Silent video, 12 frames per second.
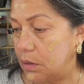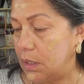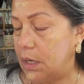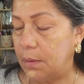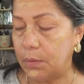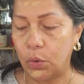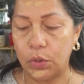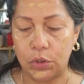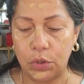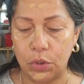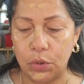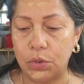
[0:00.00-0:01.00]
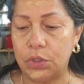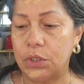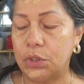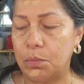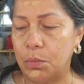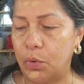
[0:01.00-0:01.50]
Then I'm going to use
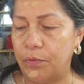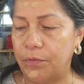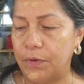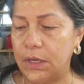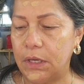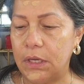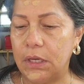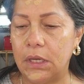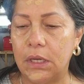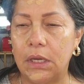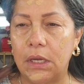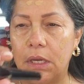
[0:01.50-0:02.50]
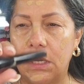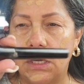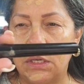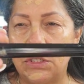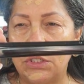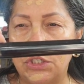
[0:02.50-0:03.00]
this Morphe
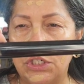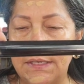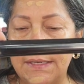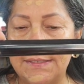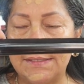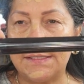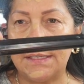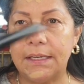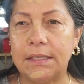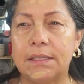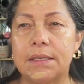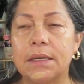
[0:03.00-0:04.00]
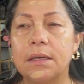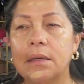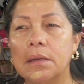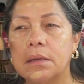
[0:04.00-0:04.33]
G6